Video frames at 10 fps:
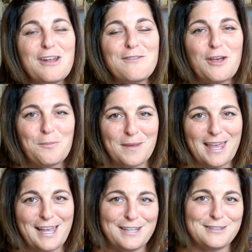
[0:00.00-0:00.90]
helping
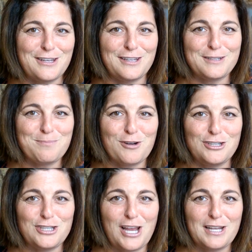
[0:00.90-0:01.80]
hands on this
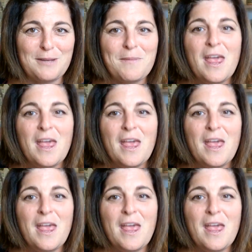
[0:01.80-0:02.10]
project.